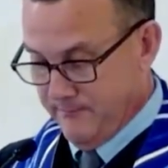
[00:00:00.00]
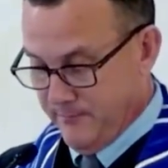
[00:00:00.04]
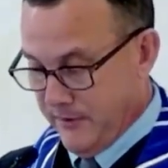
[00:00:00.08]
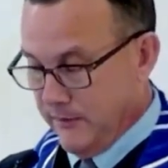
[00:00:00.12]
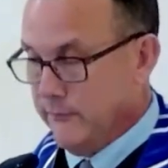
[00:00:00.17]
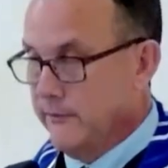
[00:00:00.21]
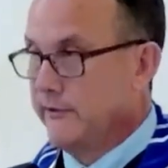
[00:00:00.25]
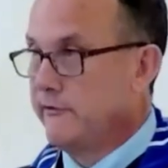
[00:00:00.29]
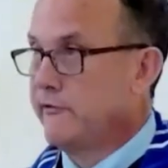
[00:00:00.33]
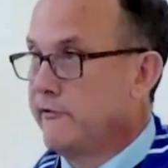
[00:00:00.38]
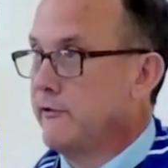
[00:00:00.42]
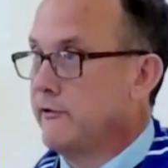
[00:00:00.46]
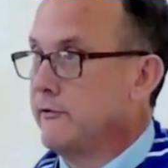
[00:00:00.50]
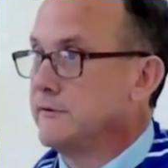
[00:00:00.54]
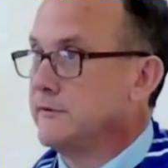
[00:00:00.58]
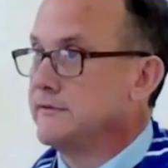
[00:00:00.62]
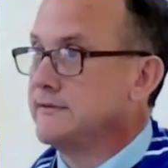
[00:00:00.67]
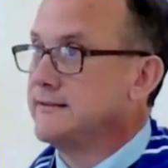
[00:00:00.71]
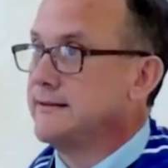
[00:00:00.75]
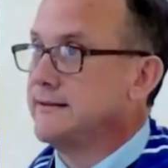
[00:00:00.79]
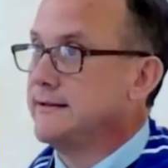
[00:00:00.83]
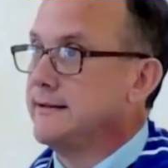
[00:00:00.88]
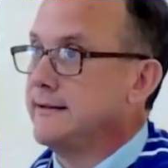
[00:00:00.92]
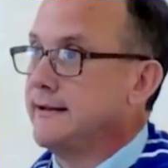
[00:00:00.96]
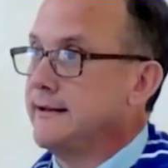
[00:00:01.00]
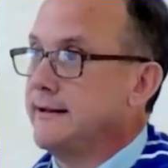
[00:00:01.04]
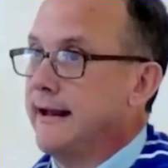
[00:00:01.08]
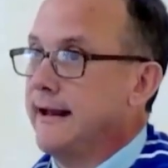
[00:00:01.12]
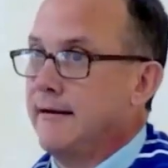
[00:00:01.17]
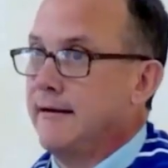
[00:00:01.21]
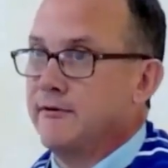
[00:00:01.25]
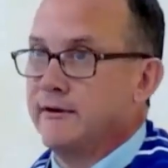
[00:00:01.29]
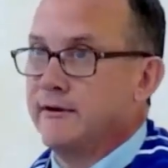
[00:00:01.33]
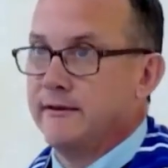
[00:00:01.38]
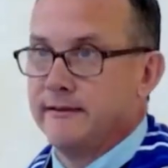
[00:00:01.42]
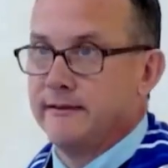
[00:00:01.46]
original sin, and
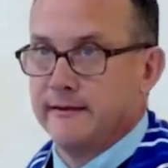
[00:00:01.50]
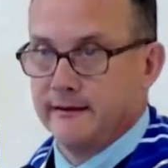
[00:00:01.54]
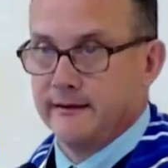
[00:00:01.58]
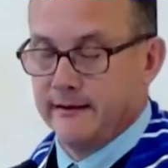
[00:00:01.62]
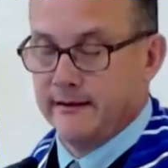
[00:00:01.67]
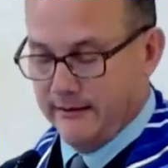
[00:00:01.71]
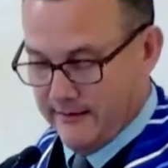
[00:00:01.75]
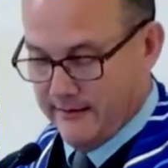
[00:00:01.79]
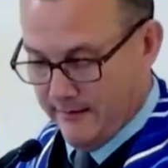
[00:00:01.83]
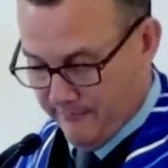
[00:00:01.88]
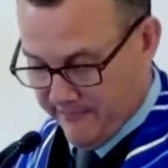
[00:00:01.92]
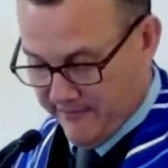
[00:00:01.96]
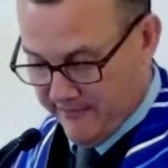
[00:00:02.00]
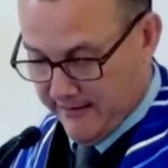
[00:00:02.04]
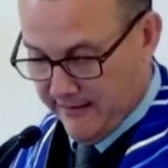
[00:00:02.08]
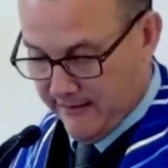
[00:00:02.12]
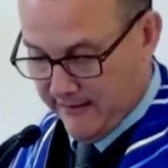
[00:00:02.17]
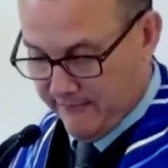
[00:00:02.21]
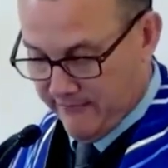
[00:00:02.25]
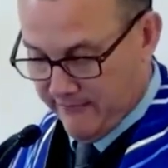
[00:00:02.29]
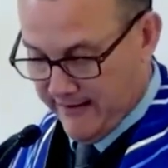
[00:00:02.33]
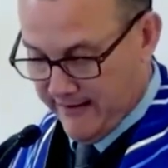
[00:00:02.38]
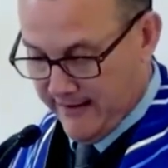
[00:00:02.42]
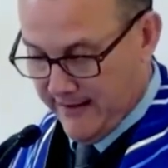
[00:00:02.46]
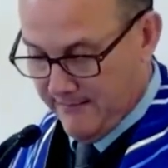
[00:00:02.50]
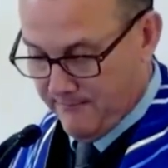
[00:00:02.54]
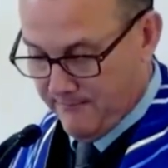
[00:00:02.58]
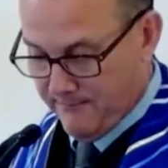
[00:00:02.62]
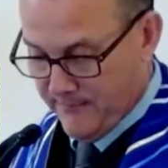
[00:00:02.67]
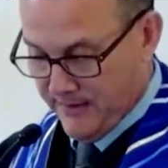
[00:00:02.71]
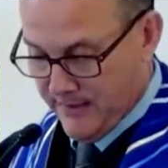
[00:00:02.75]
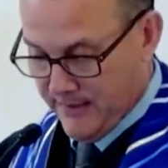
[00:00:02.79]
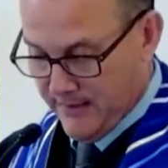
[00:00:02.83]
everything that comes out of that.